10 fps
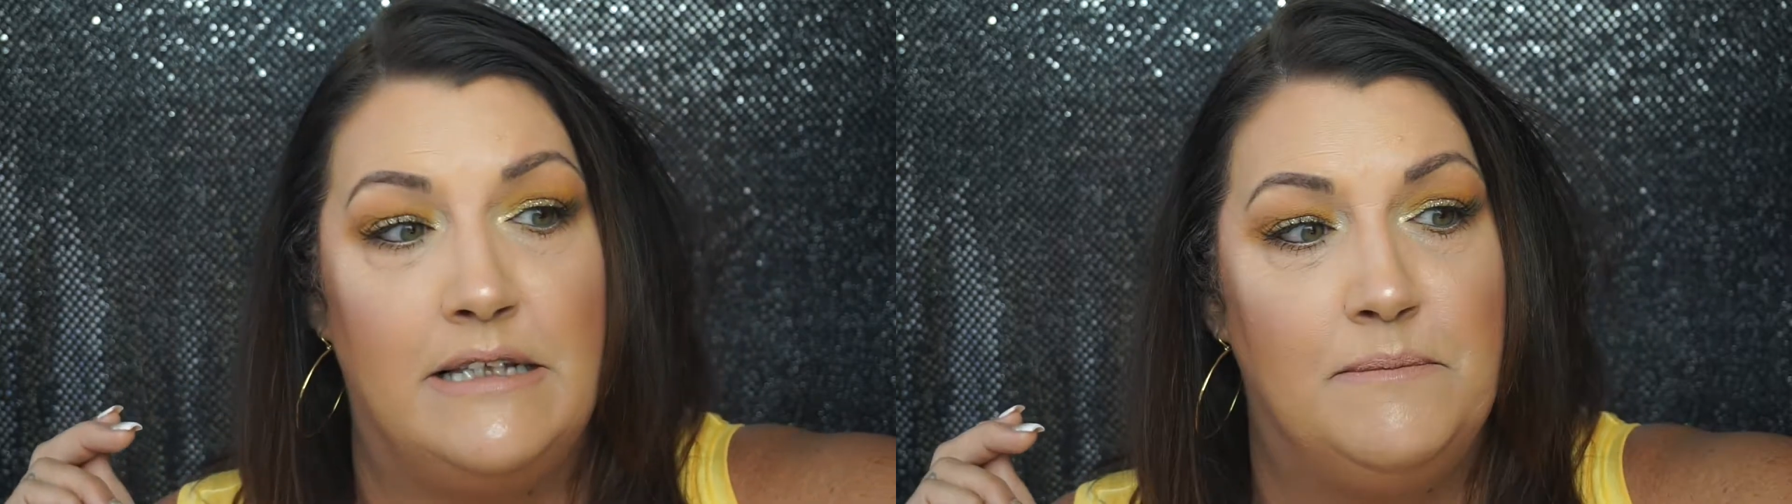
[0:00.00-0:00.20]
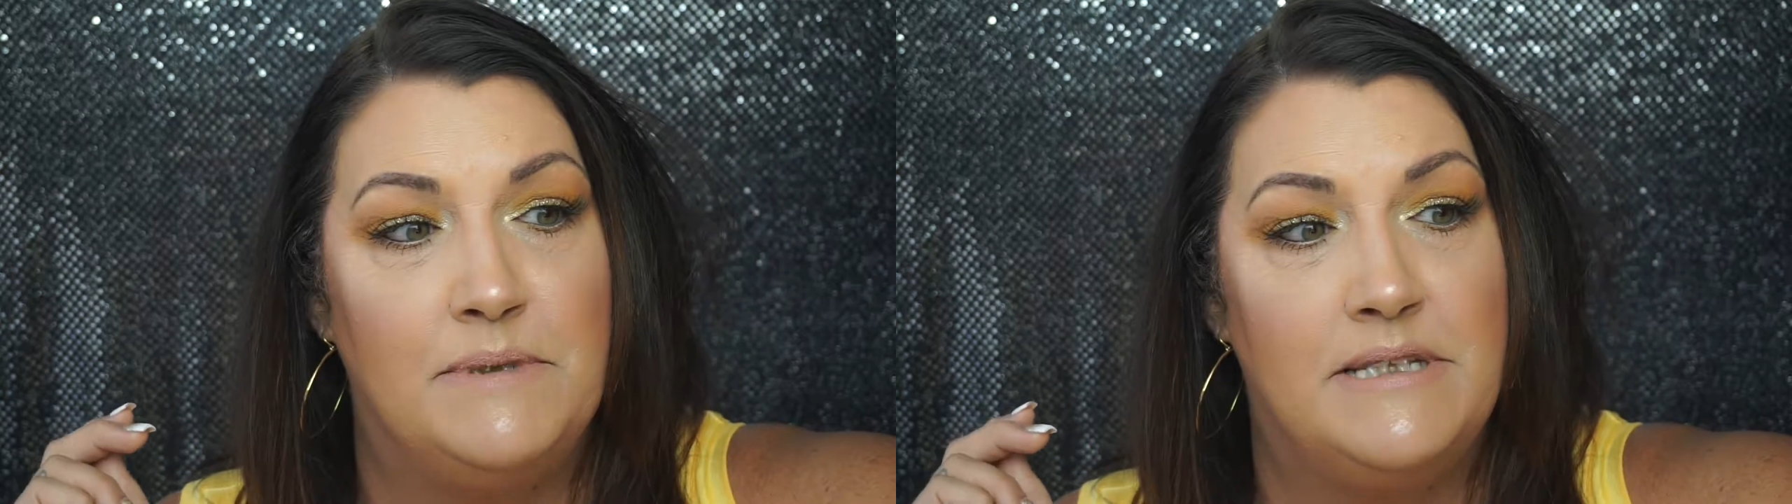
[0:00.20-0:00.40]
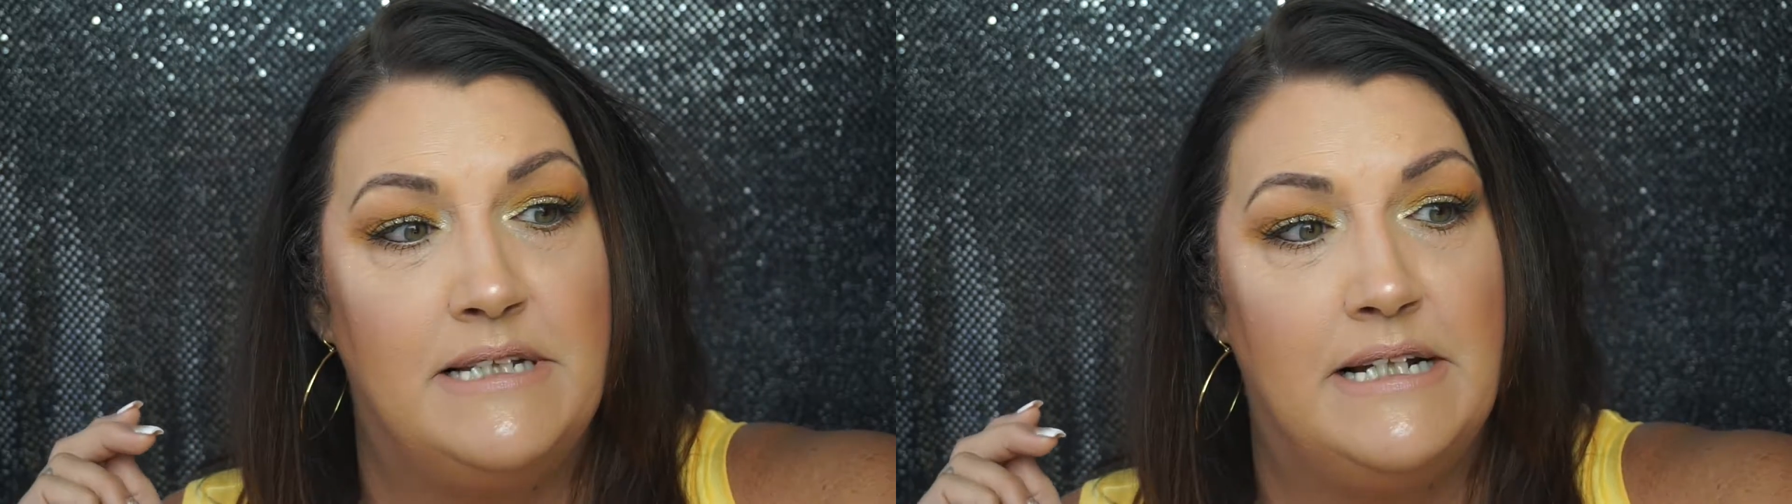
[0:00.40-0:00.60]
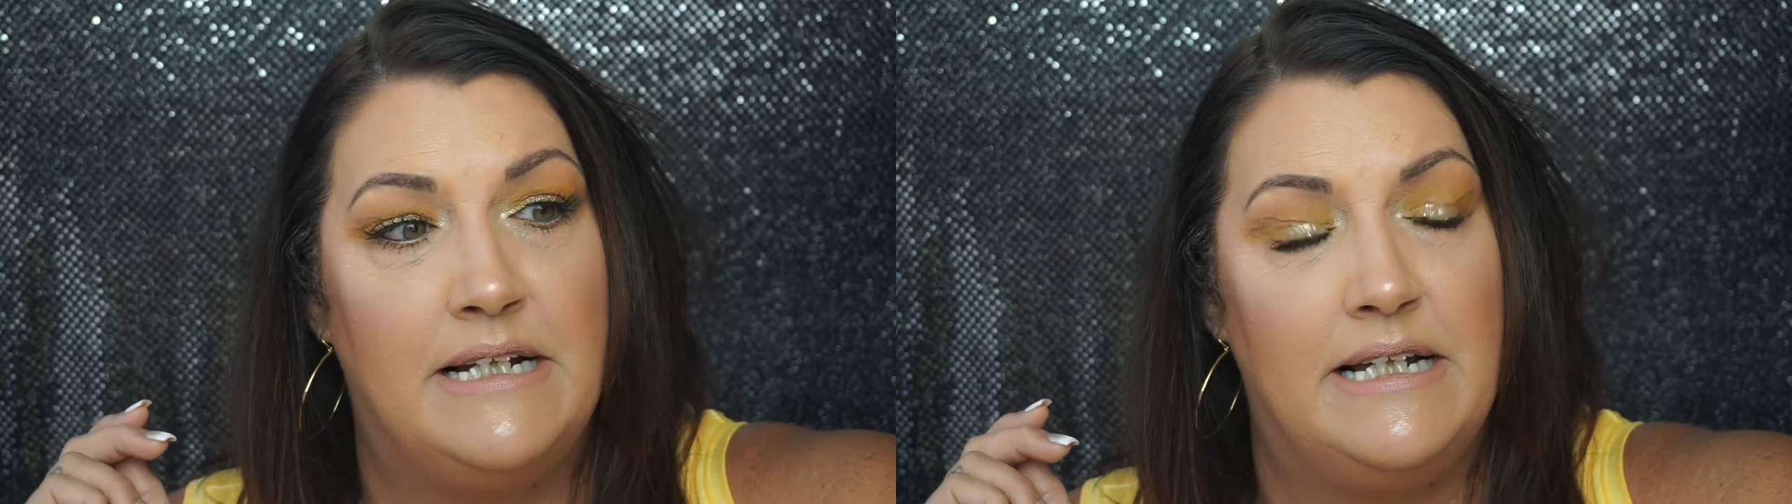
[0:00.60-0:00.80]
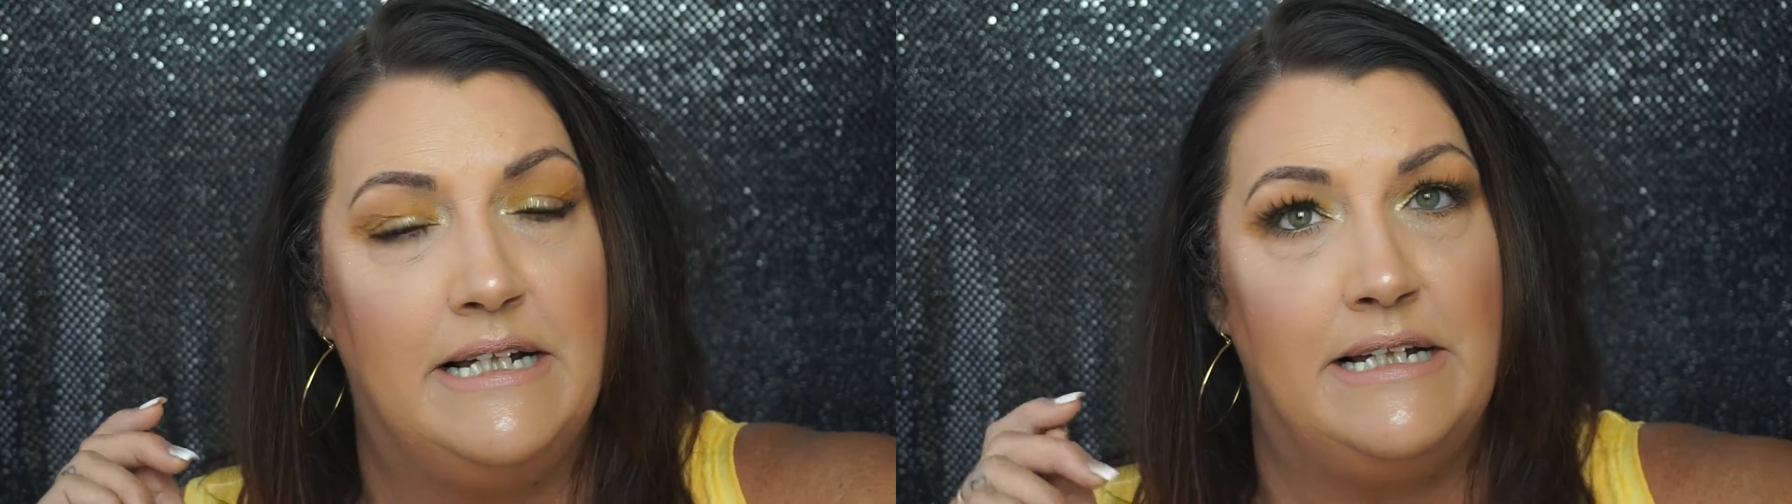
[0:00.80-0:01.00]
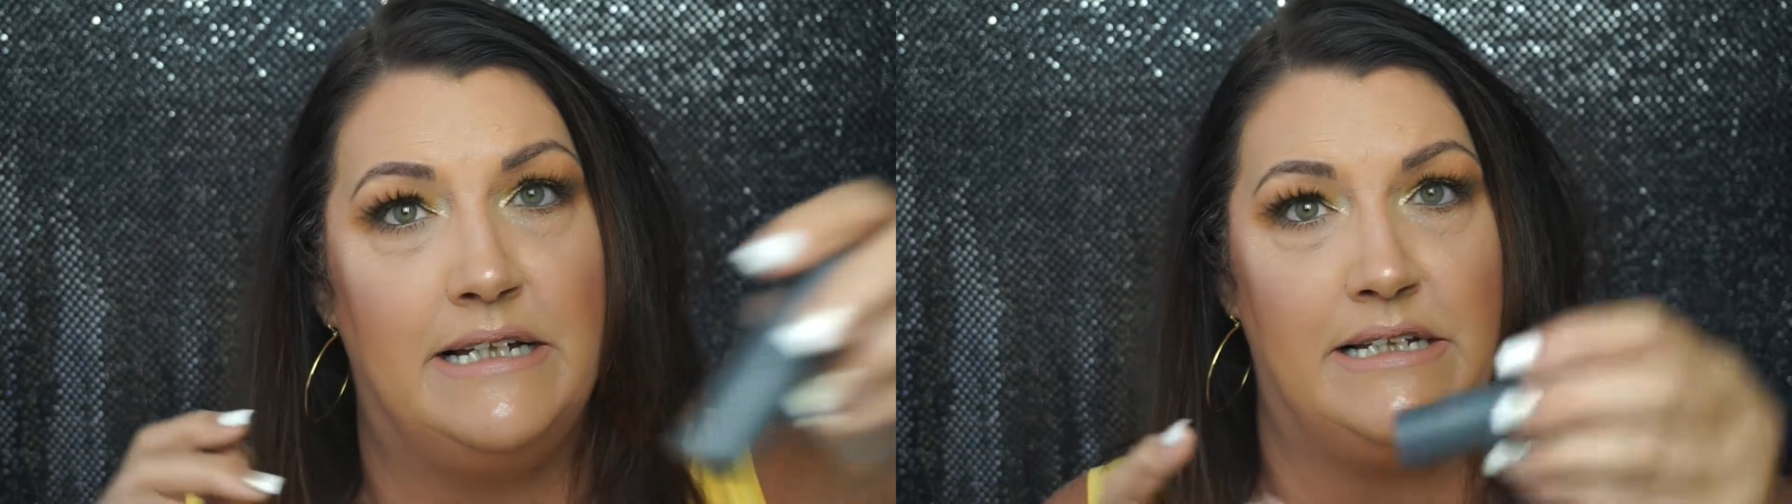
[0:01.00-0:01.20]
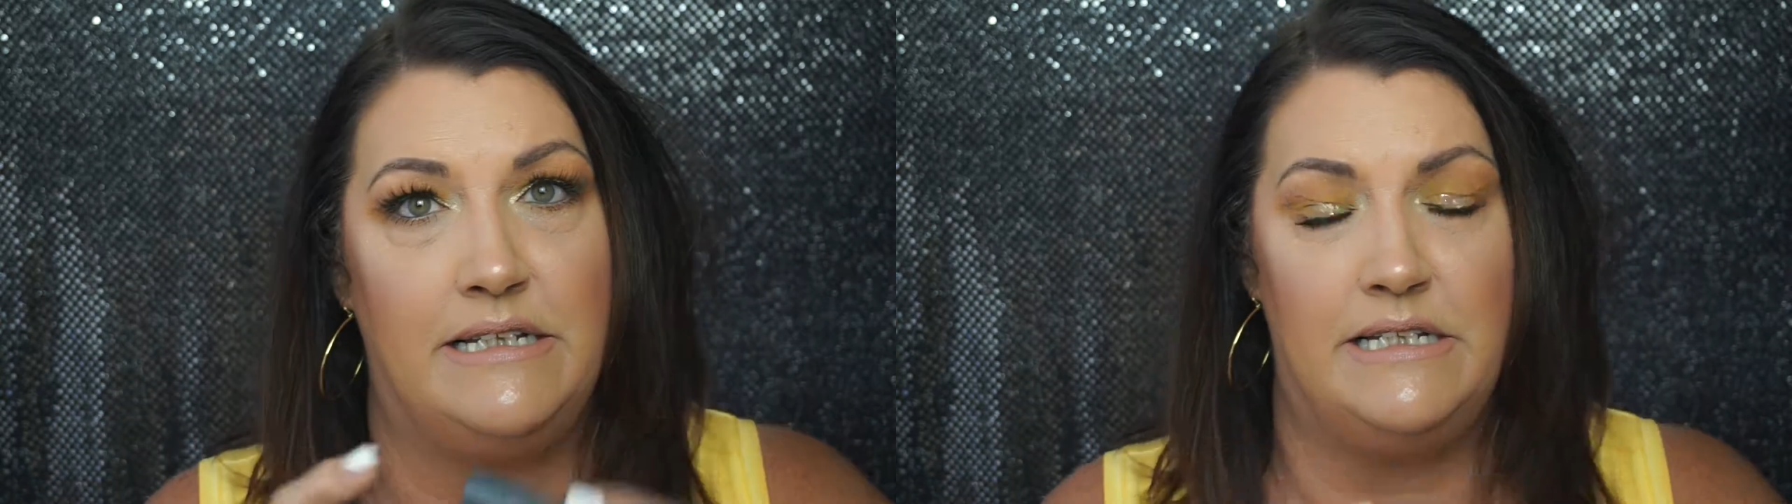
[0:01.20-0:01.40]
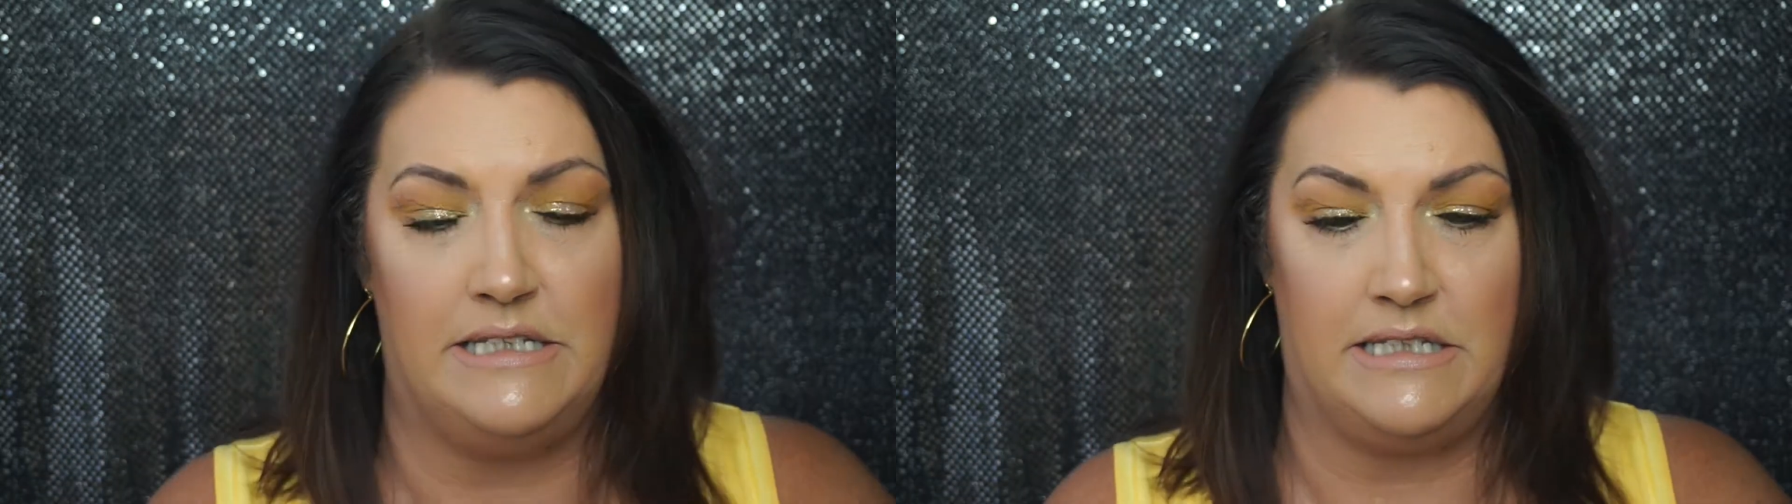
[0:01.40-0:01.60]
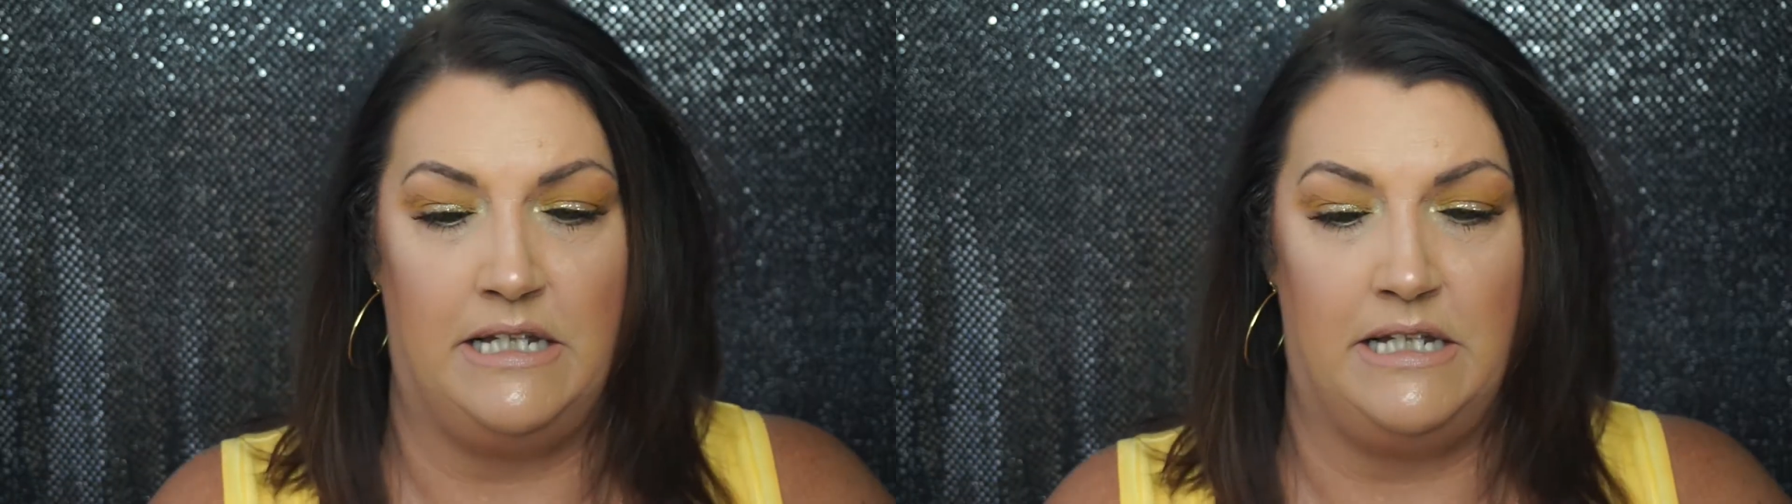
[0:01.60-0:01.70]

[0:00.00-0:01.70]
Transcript: lipstick is